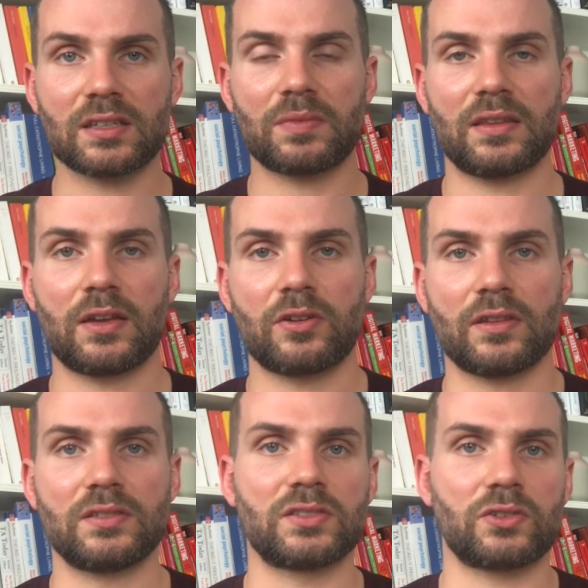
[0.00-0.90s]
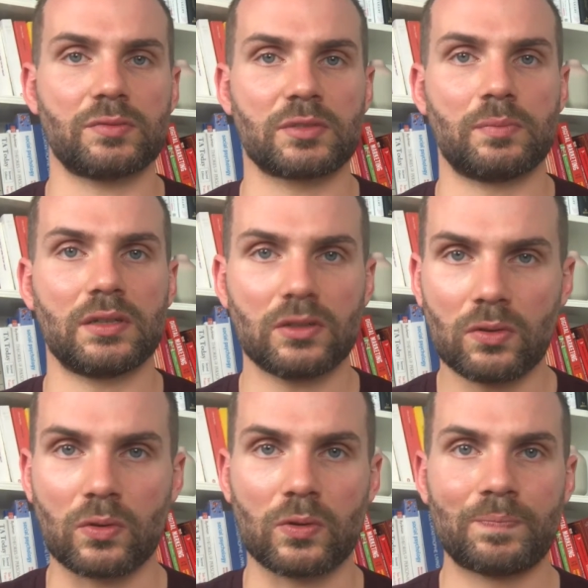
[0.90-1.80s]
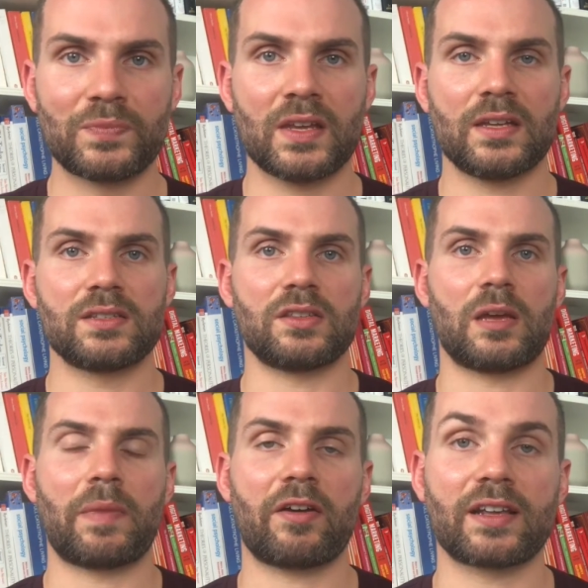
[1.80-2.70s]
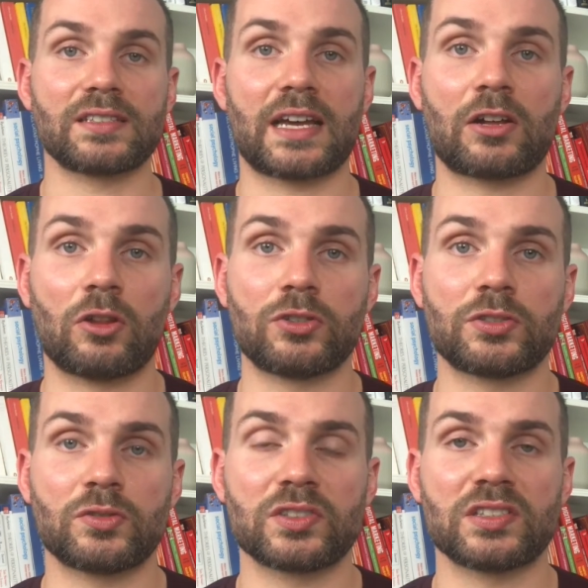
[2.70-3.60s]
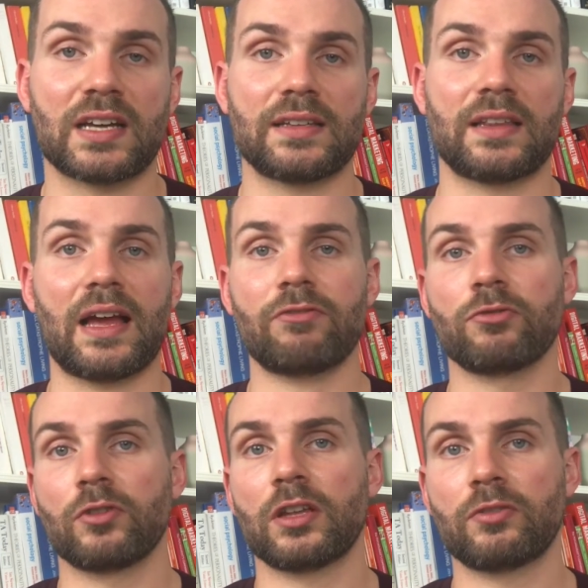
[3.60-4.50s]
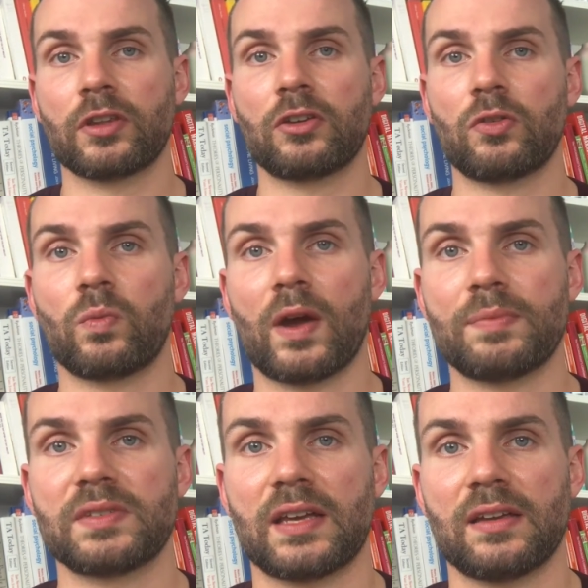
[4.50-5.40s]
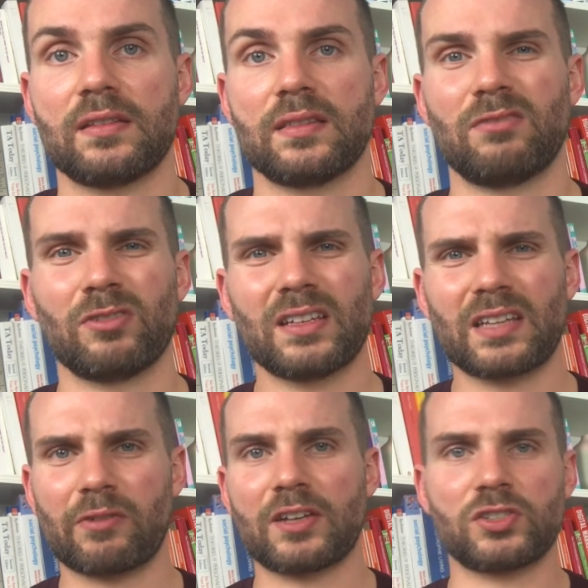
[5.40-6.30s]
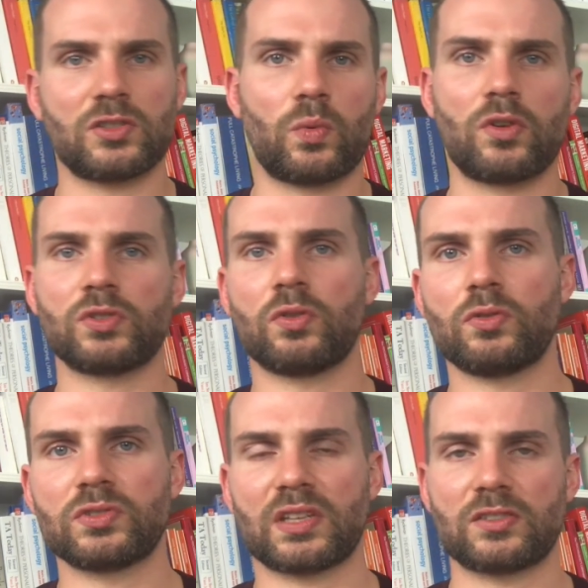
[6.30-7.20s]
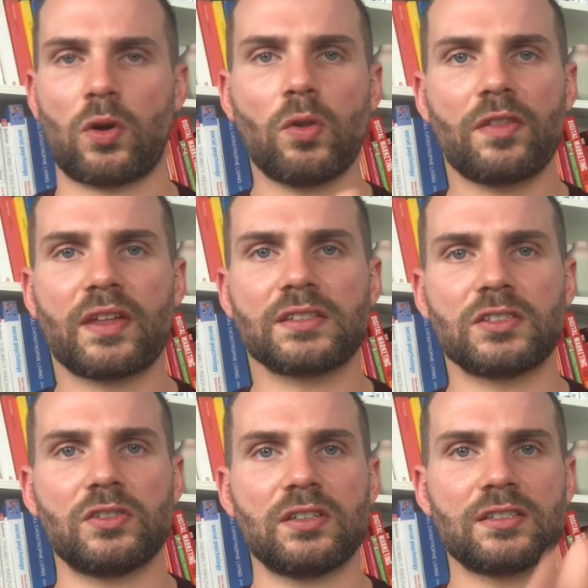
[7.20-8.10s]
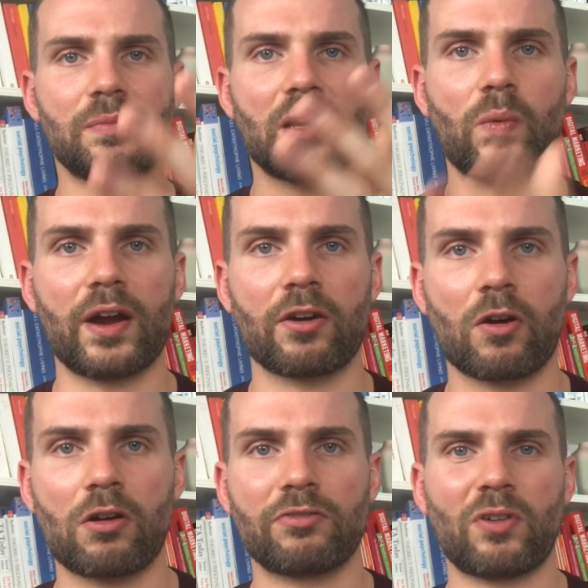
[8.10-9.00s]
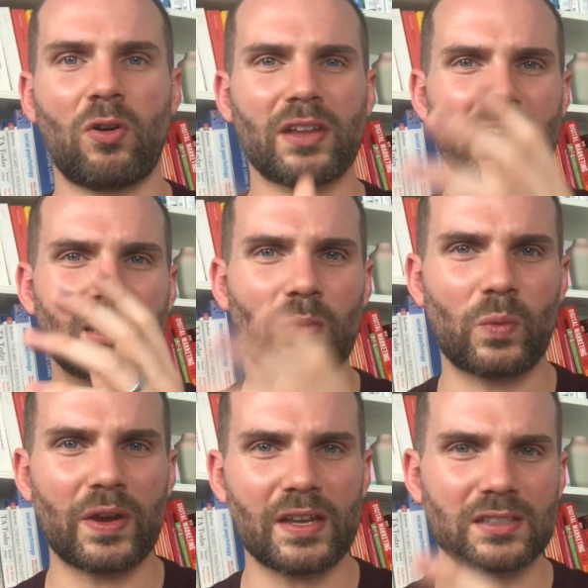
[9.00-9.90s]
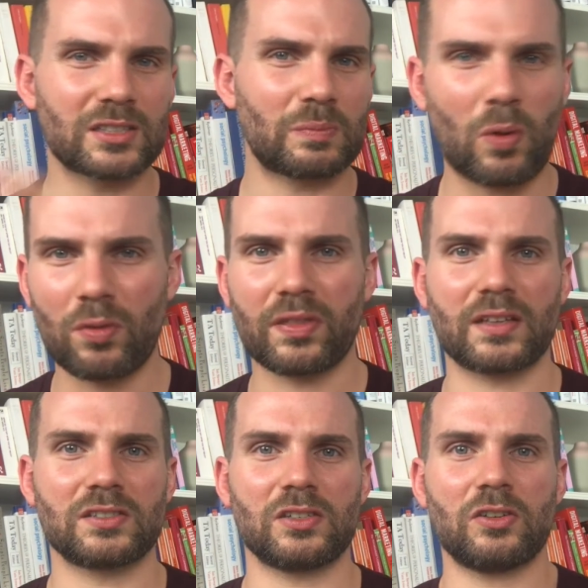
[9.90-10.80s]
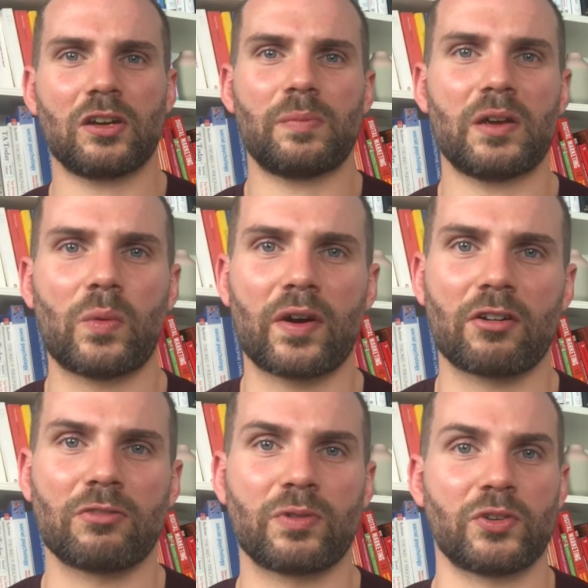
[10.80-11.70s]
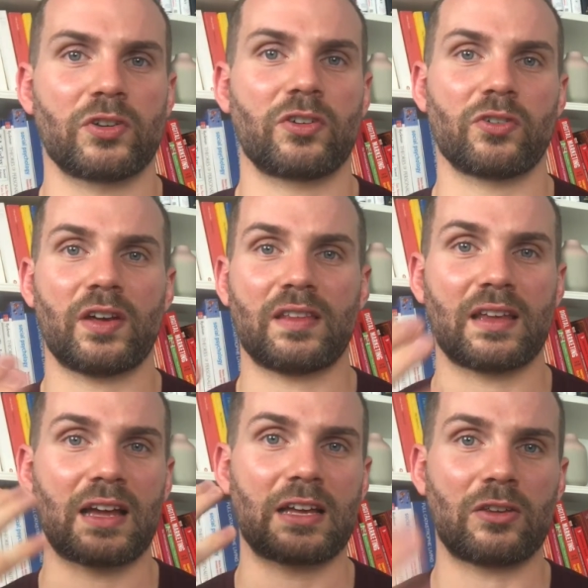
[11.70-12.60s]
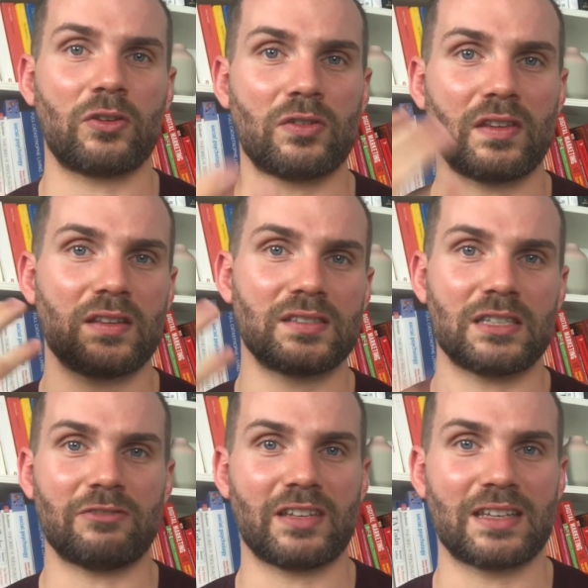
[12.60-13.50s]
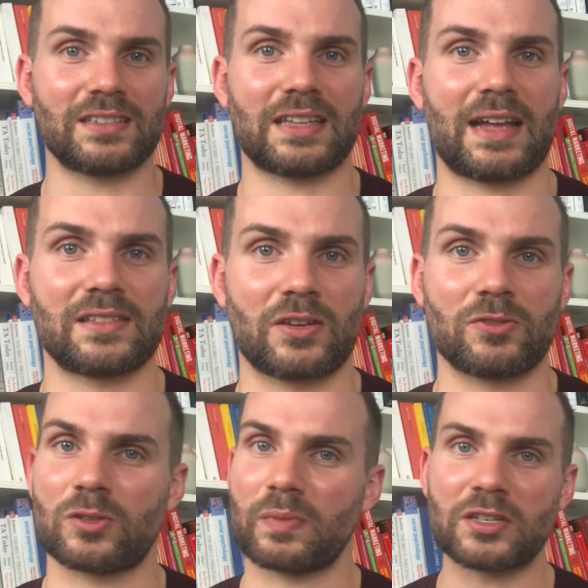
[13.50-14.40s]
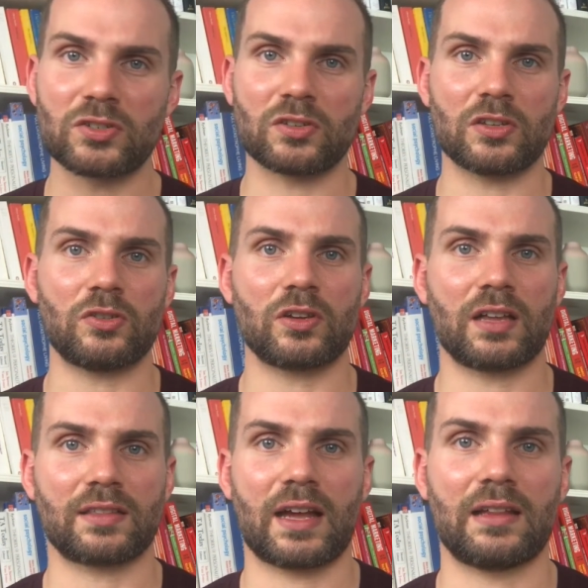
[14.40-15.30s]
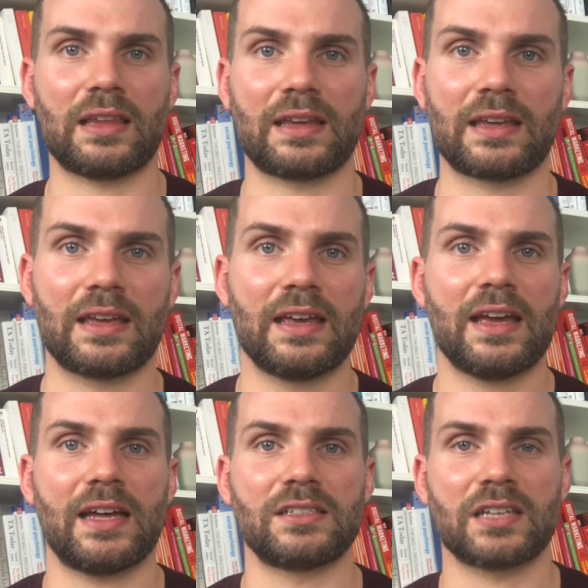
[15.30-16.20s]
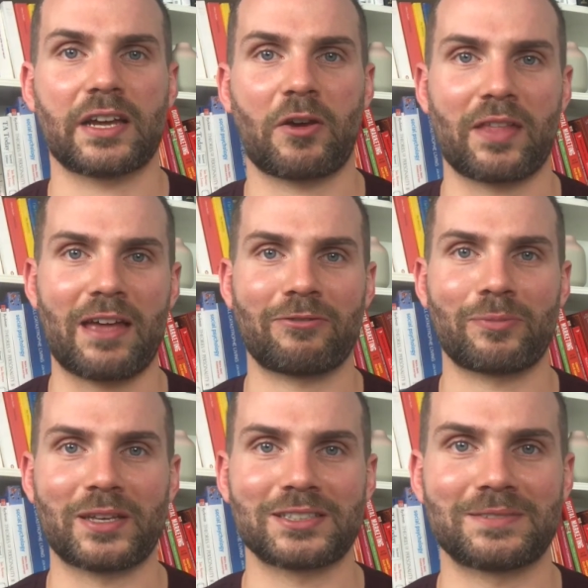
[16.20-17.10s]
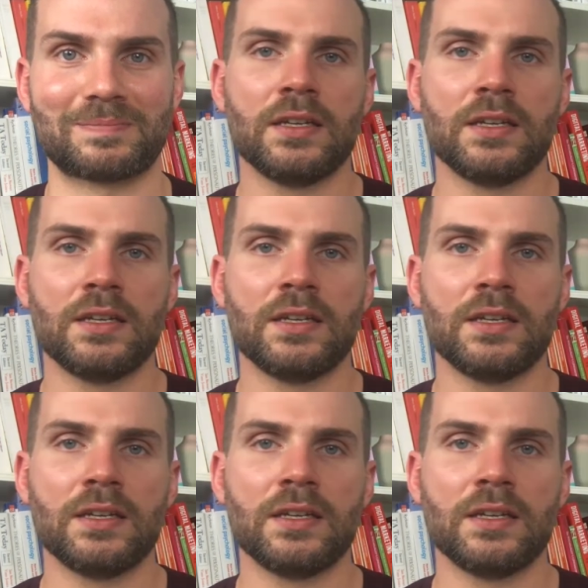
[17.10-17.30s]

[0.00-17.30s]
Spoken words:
something down in the description below to the American Psychological Society. They have a really good website that really directs you towards all those things, all the things that you need to be aware of, all the kind of wee small things that you got to be aware of when you're creating a good CV that stands out. So make sure that you click that link and check out that information.